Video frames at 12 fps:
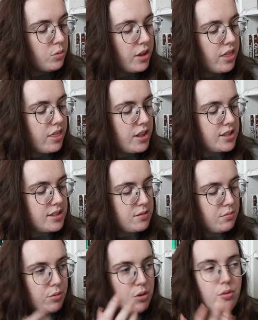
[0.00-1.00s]
with this
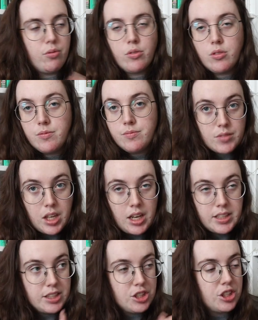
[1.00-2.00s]
beautiful
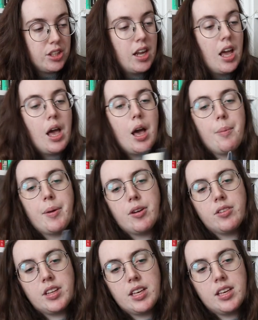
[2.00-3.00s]
edition?
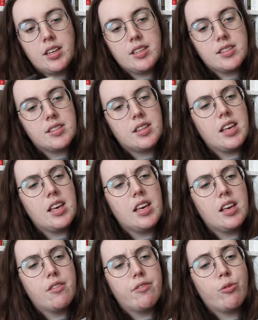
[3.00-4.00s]
Apparently it is
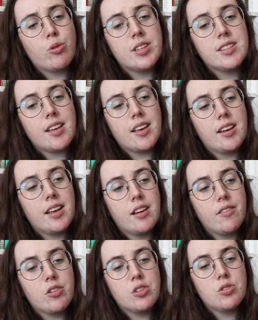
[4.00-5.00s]
the 42nd
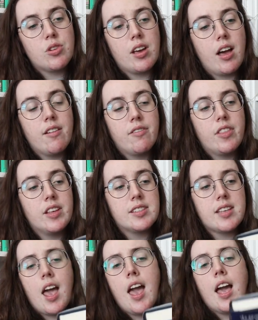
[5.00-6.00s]
anniversary of
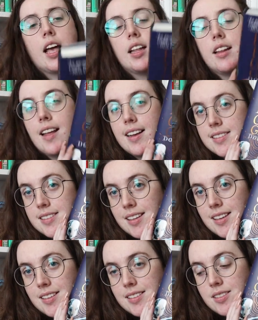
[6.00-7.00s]
this
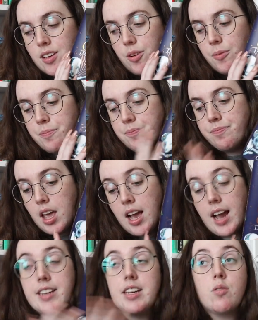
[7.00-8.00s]
classic. So
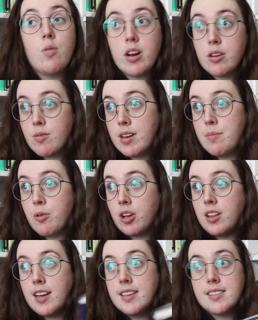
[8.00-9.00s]
I did want to read more
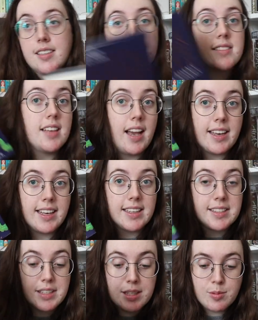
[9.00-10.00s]
classics. I
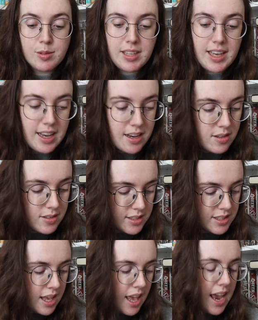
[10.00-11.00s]
guess this would
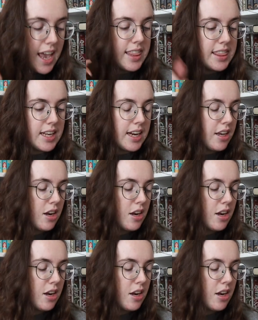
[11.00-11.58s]
count. And then I